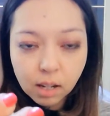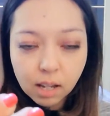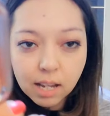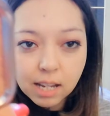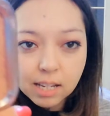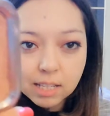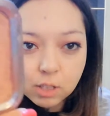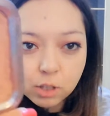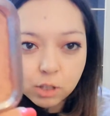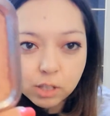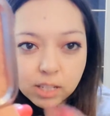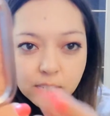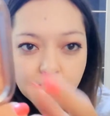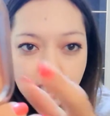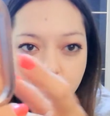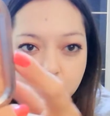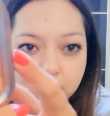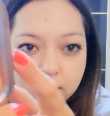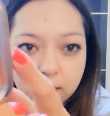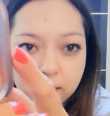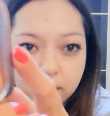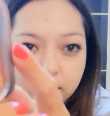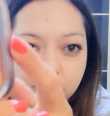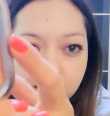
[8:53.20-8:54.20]
As you can
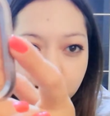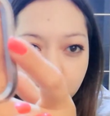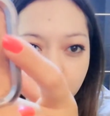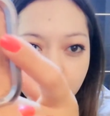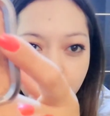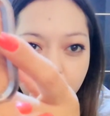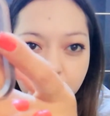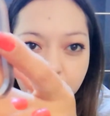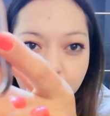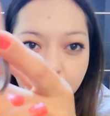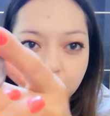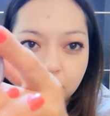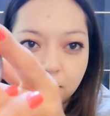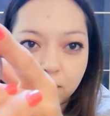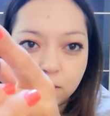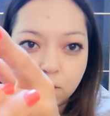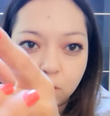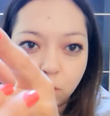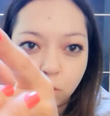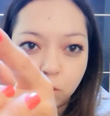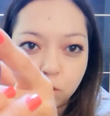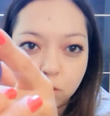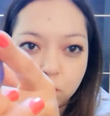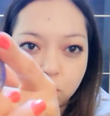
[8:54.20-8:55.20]
see, there is
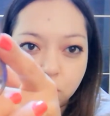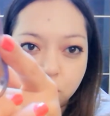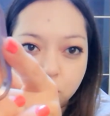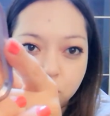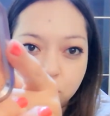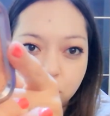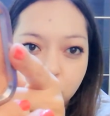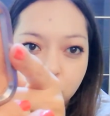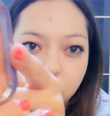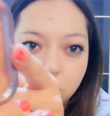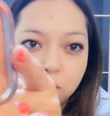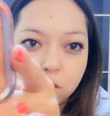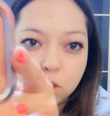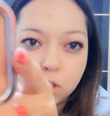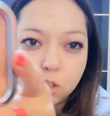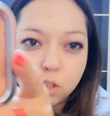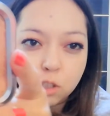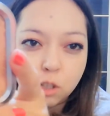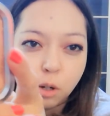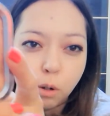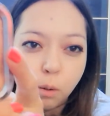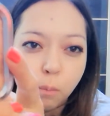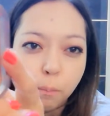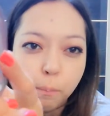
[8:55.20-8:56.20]
also
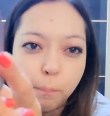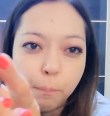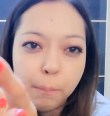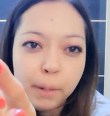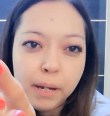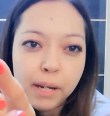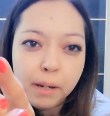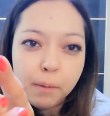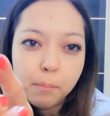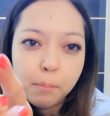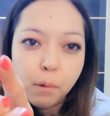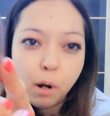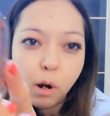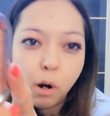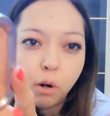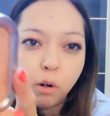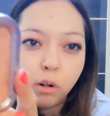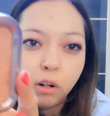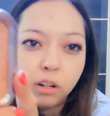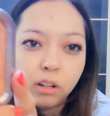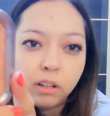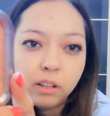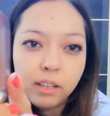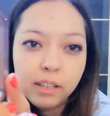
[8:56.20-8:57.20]
some pink
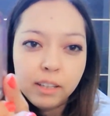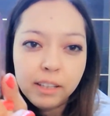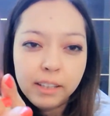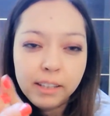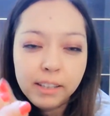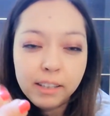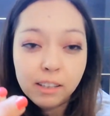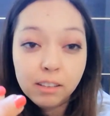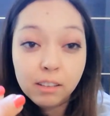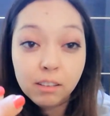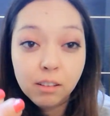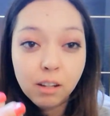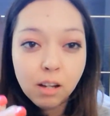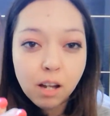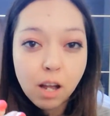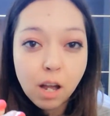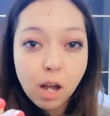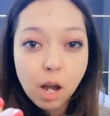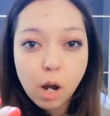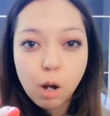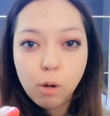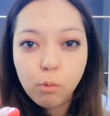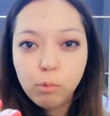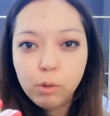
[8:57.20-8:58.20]
powder in here,
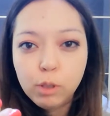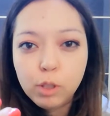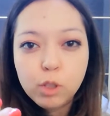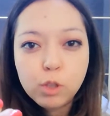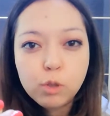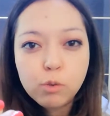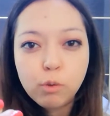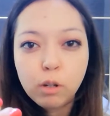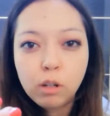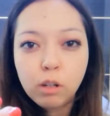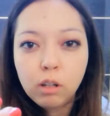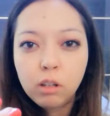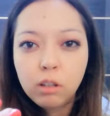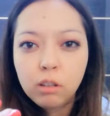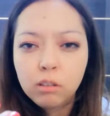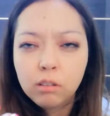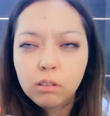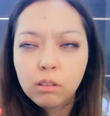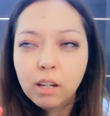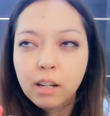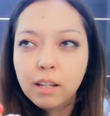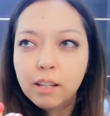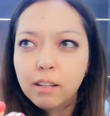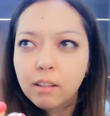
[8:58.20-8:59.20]
which were,
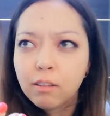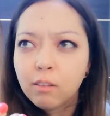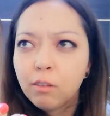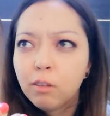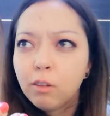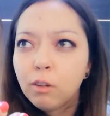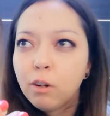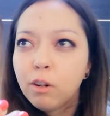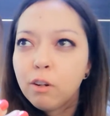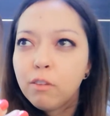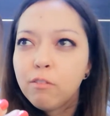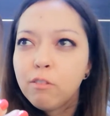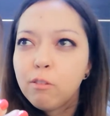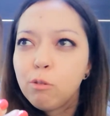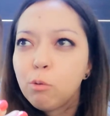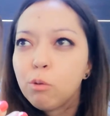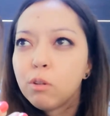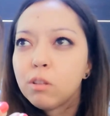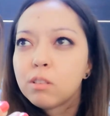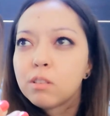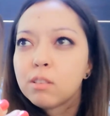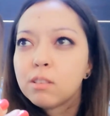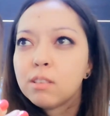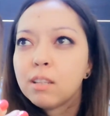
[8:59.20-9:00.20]
I don't know if it
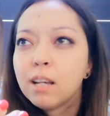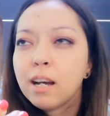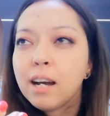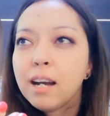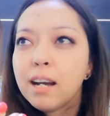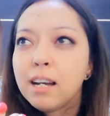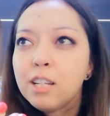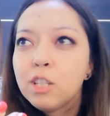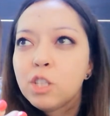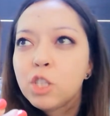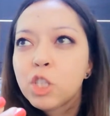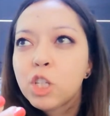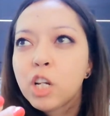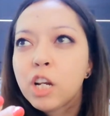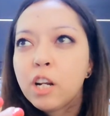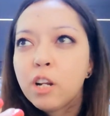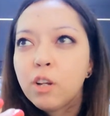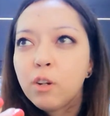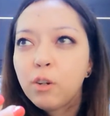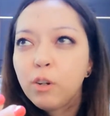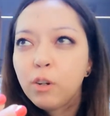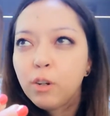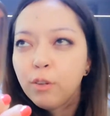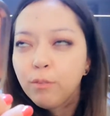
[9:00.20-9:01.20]
was an
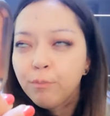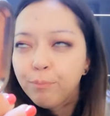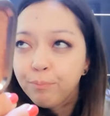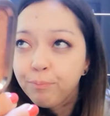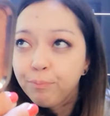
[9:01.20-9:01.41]
eyeshadow